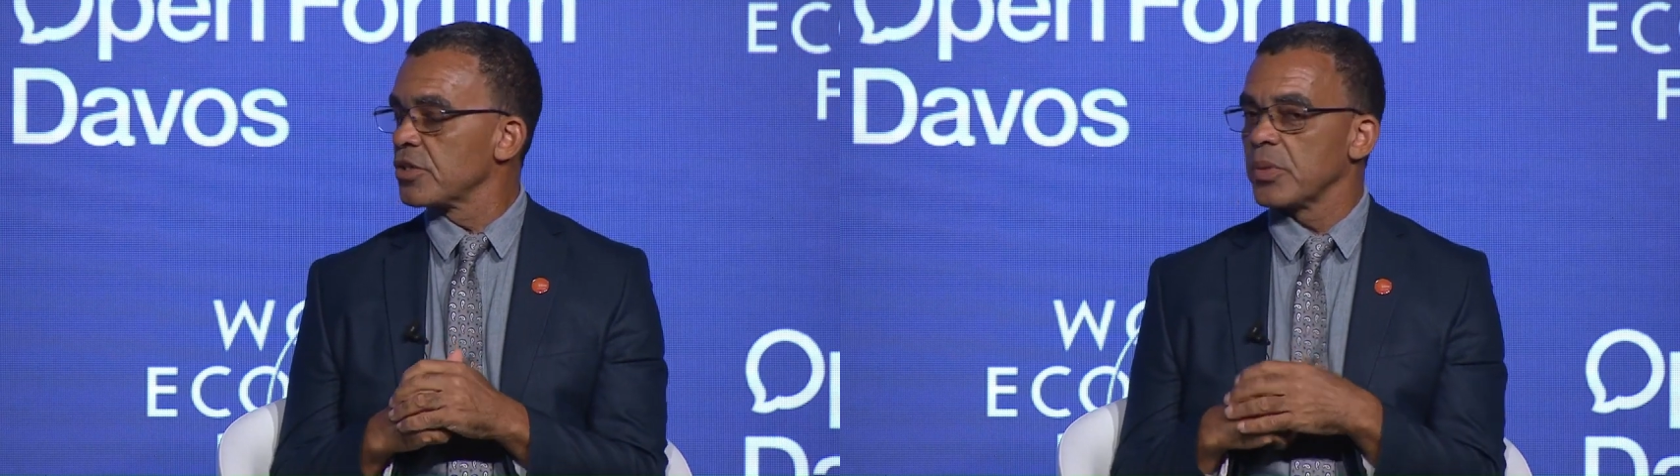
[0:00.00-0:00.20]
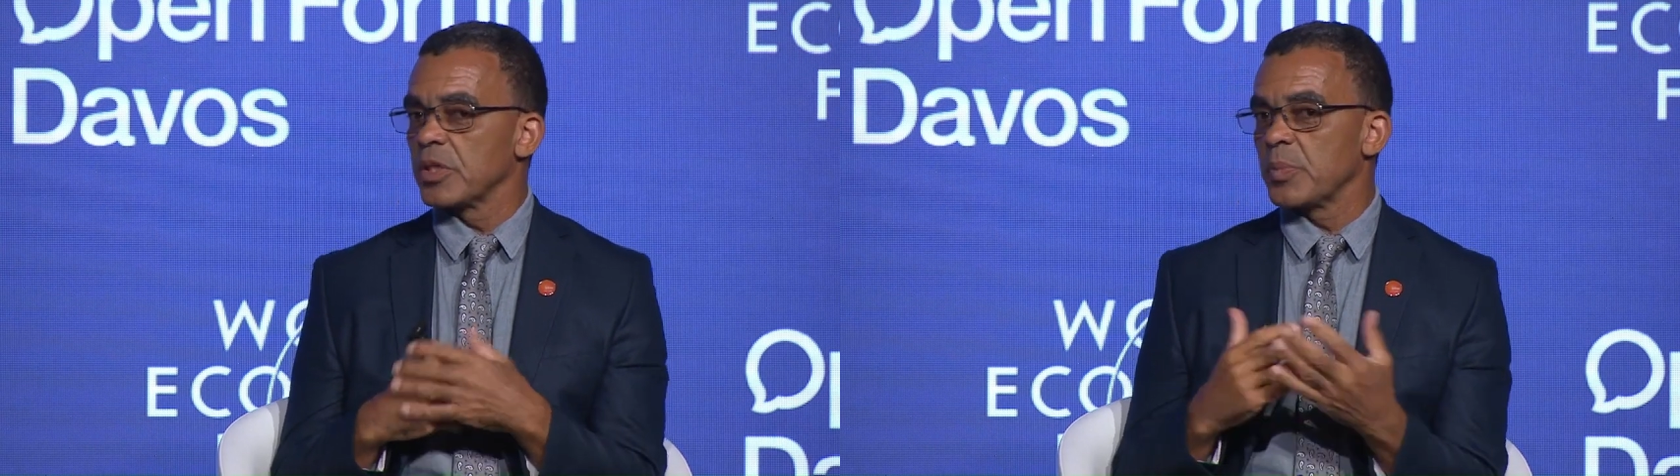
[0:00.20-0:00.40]

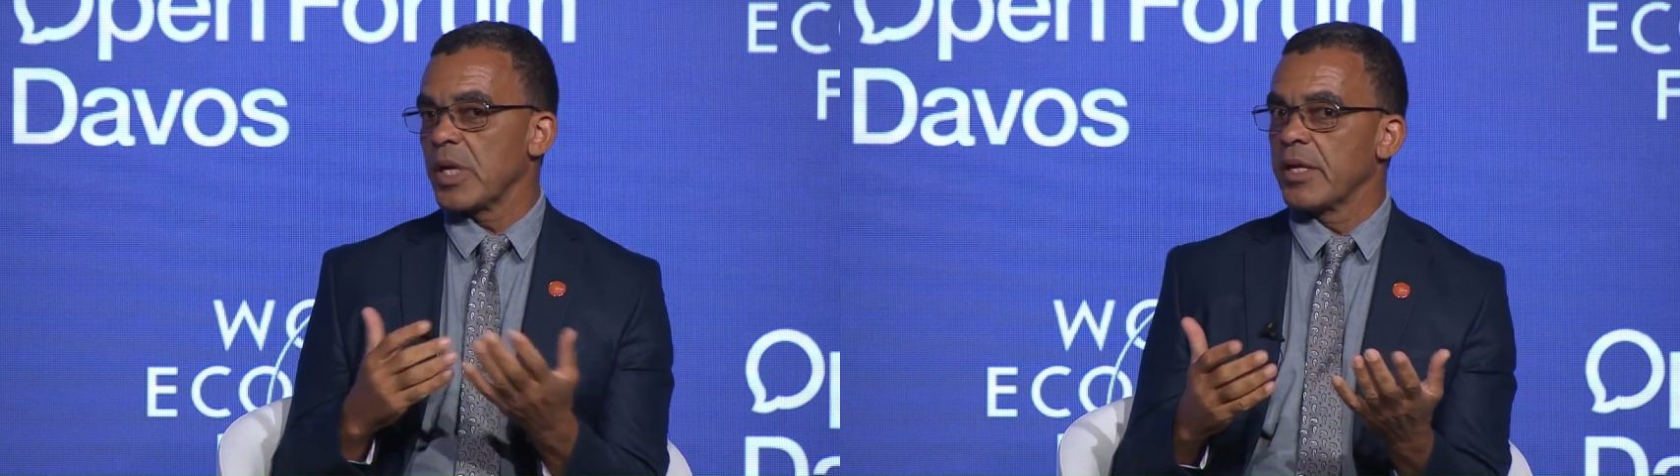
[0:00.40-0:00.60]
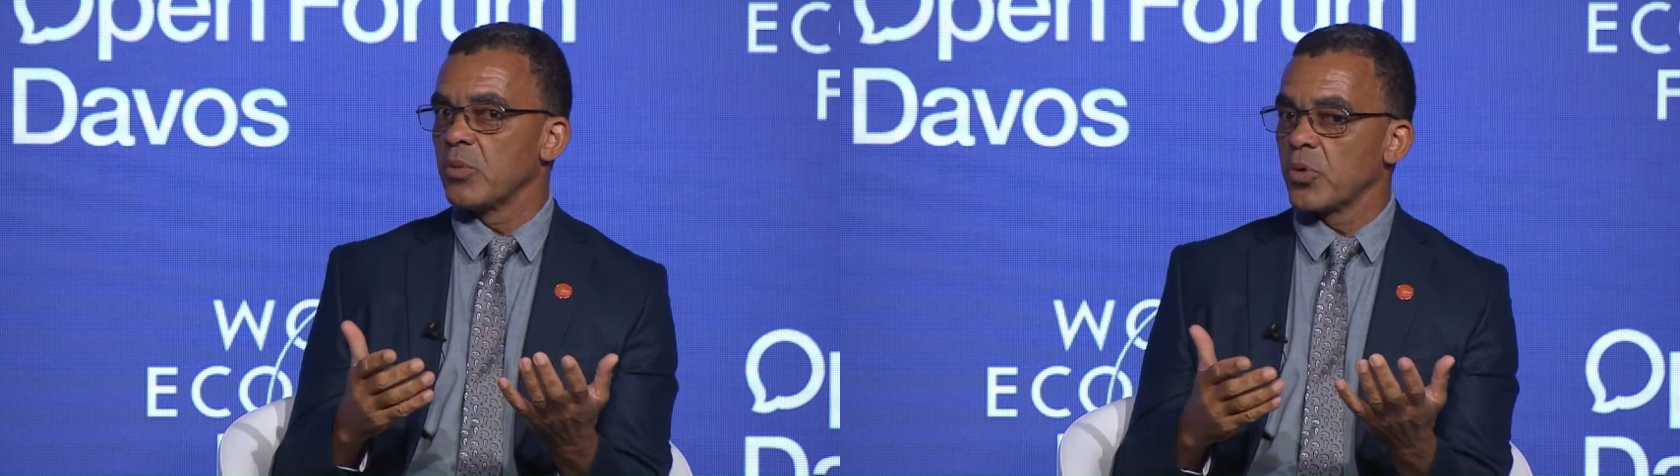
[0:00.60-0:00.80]
to
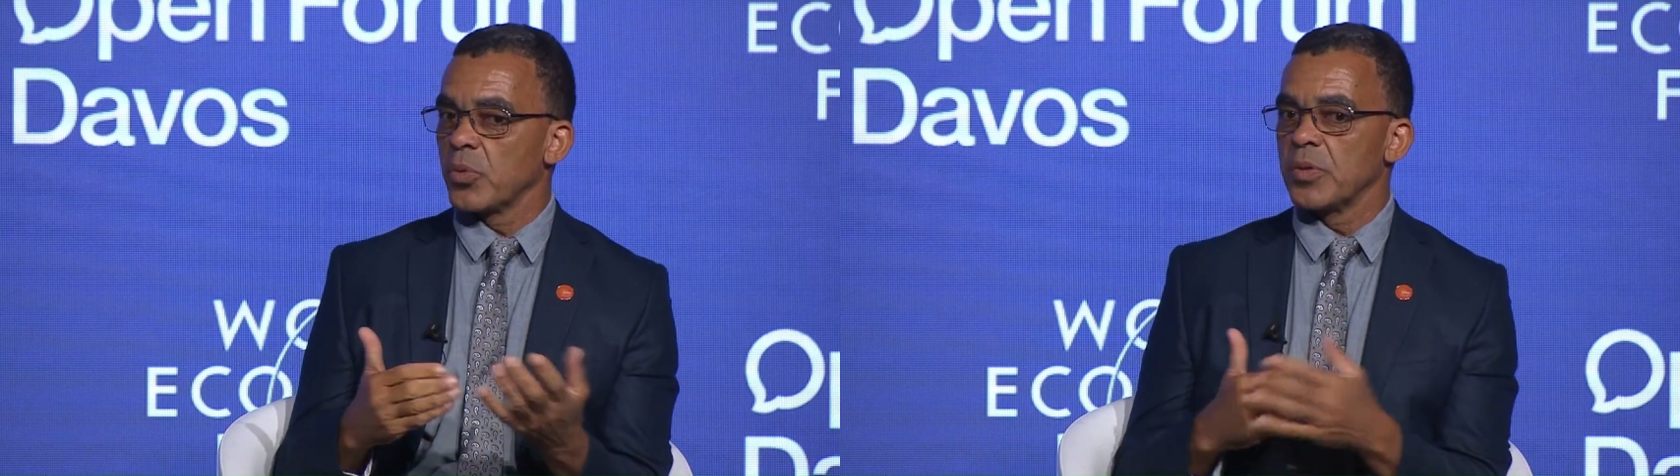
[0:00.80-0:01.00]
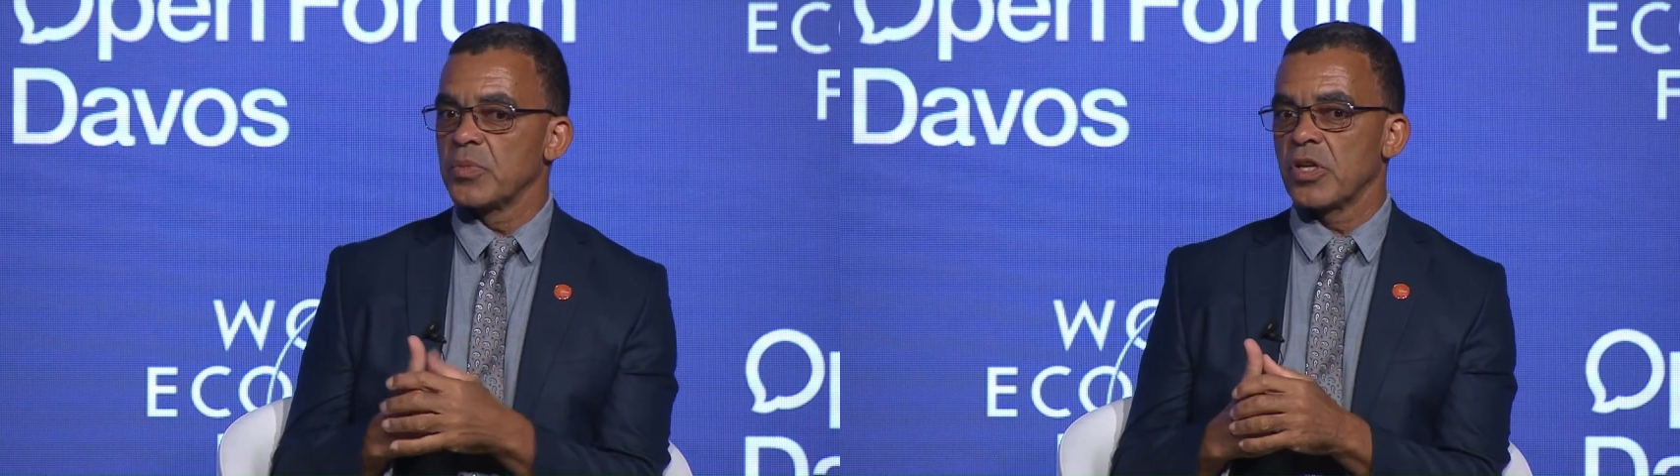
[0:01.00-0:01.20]
explain what
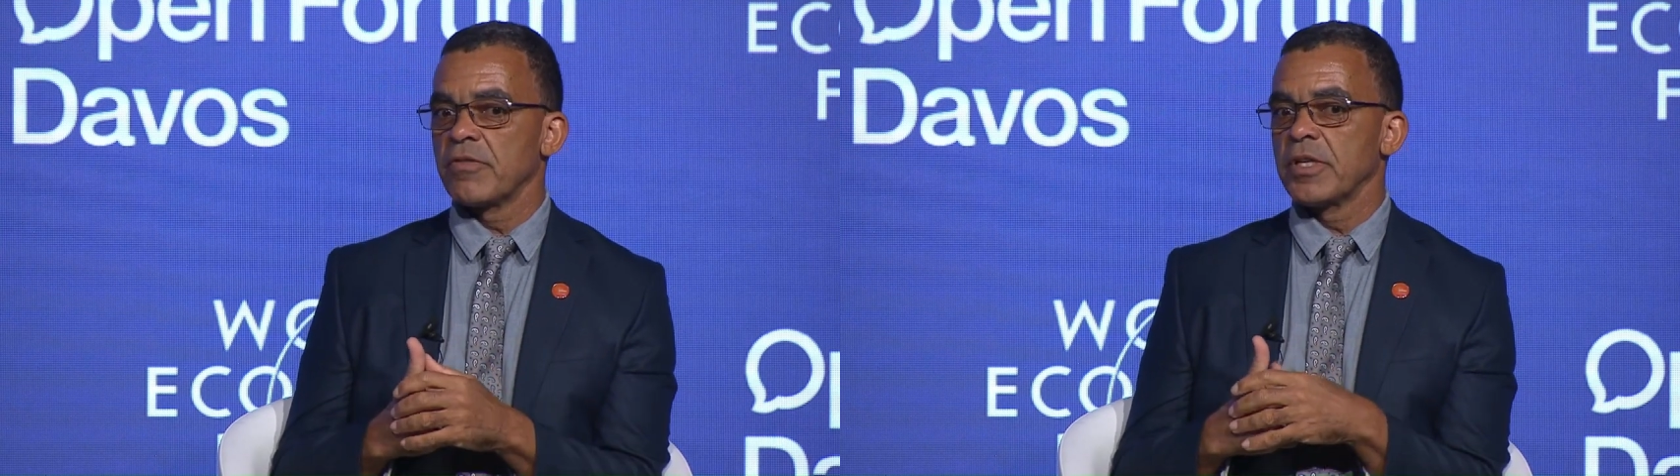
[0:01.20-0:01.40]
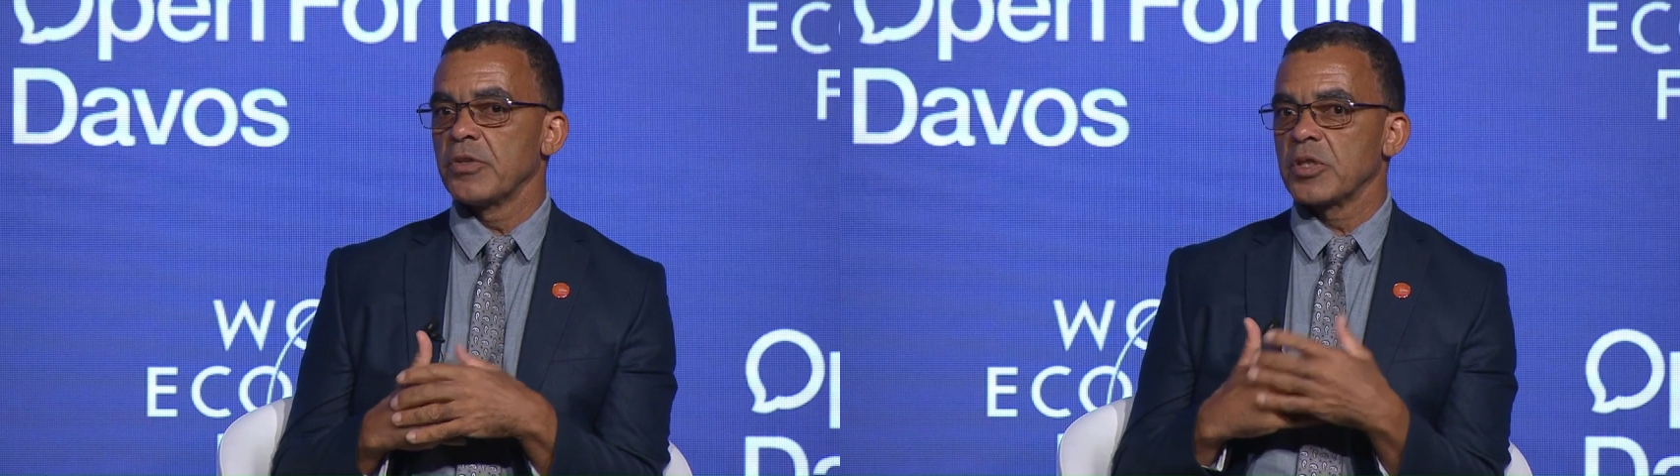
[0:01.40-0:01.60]
we're observing,